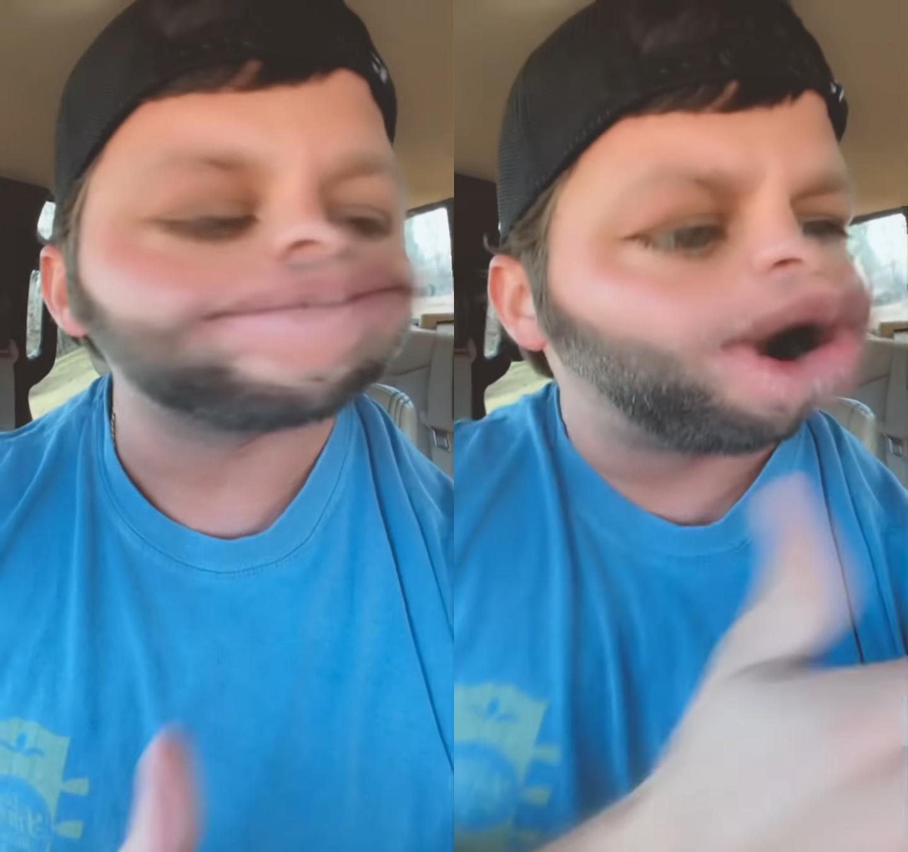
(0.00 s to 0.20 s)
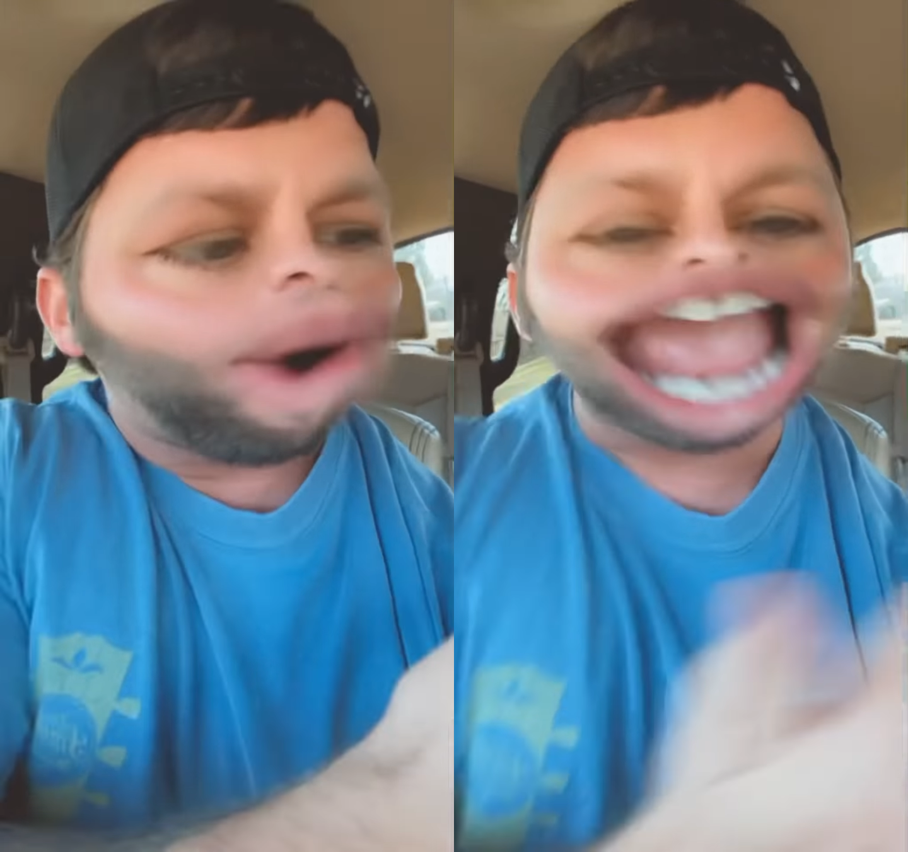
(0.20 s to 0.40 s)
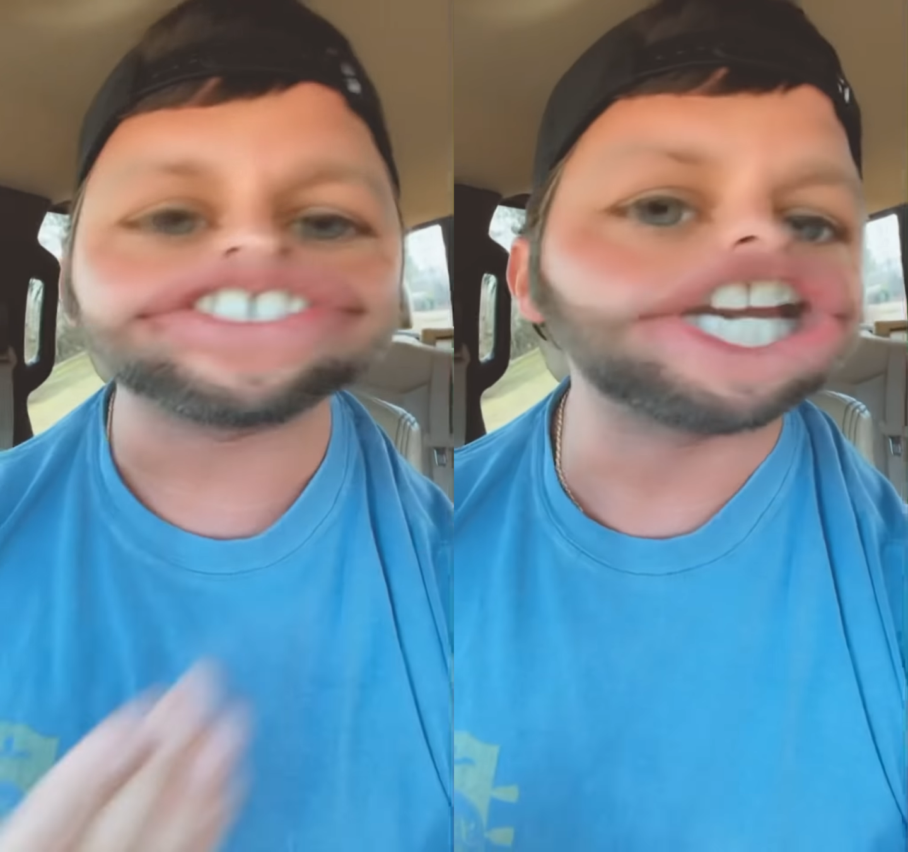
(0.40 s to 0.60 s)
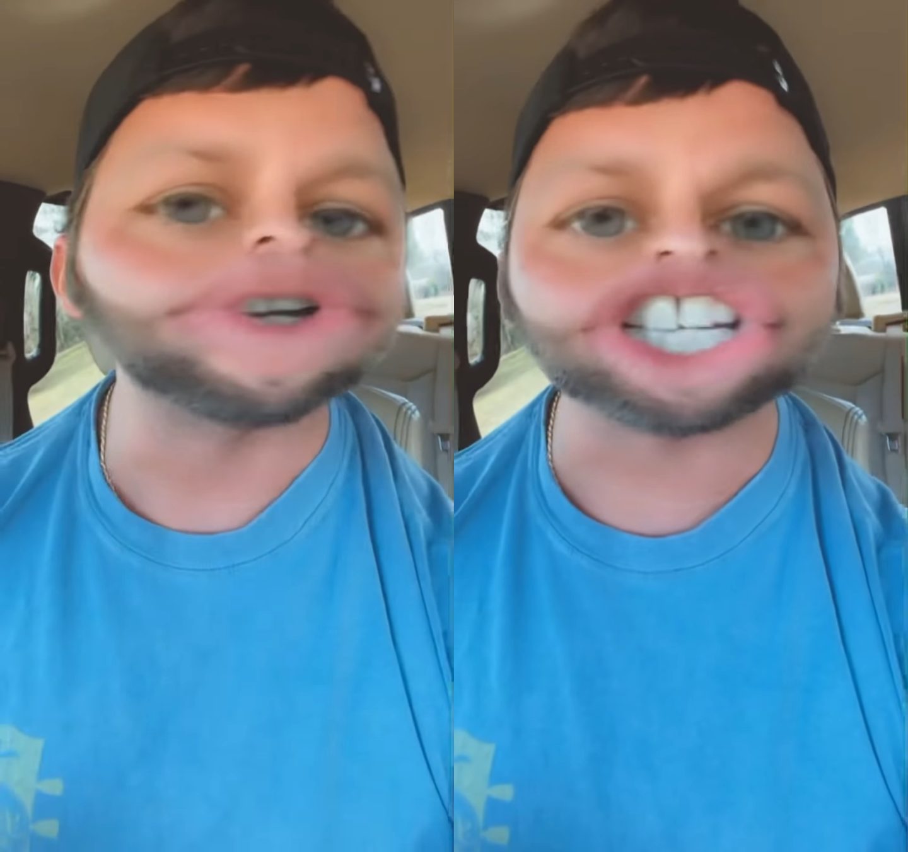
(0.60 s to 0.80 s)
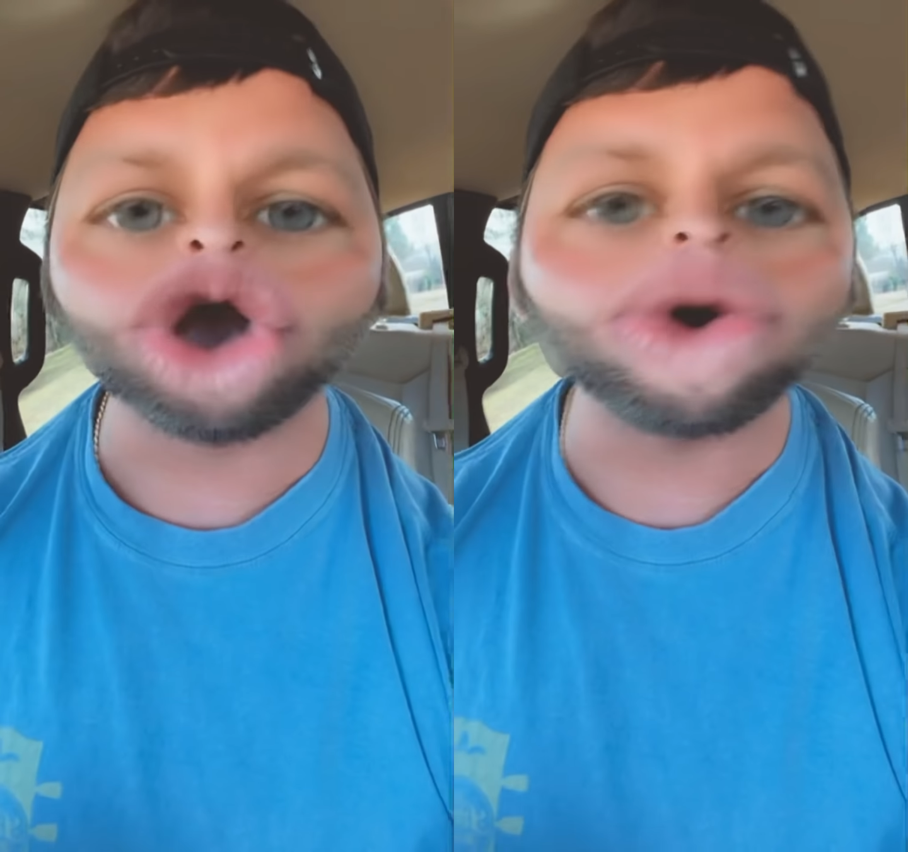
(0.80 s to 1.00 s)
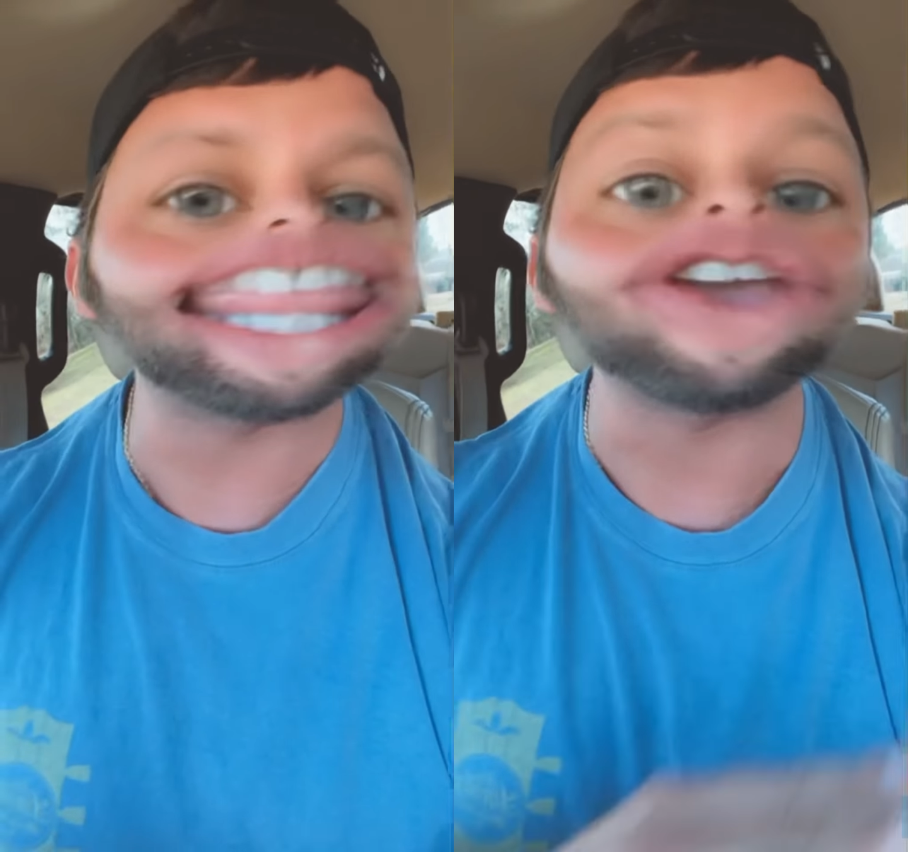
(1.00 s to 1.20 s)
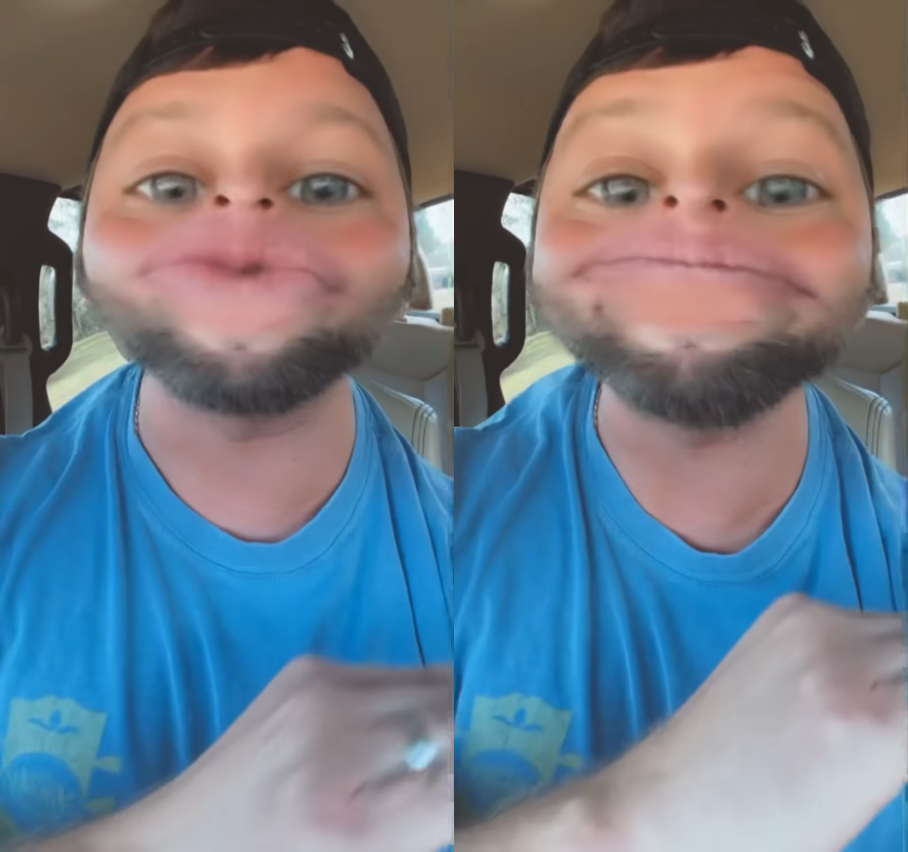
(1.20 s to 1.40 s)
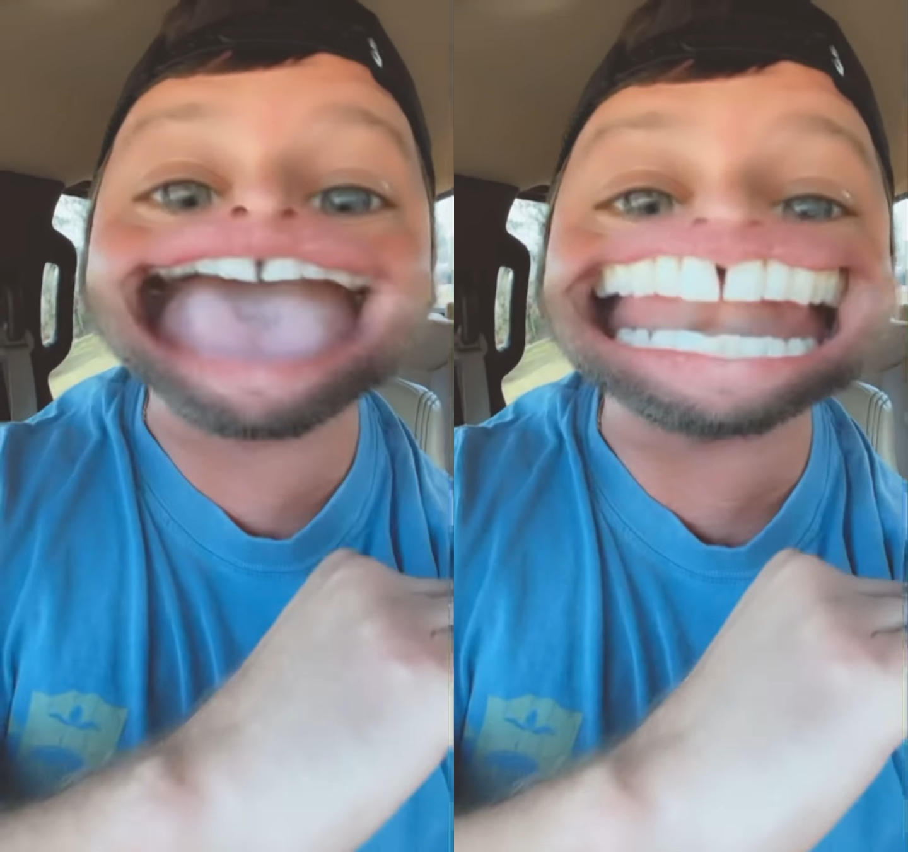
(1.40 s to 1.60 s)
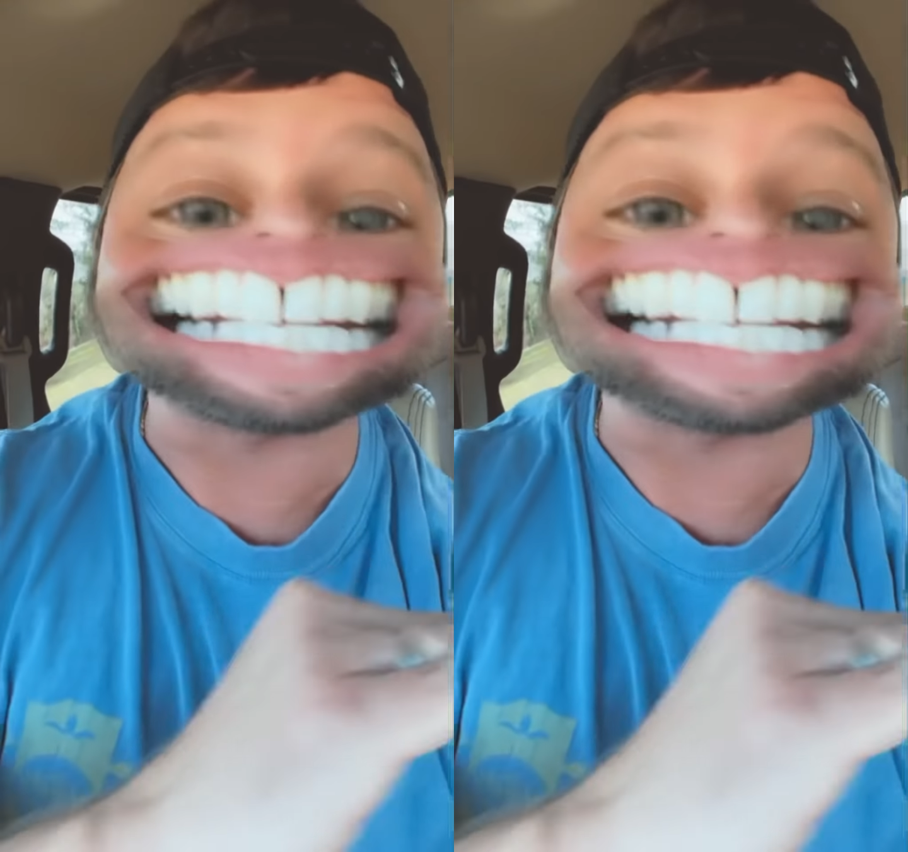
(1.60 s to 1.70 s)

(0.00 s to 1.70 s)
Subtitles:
My wife, she was cool with it, and we made it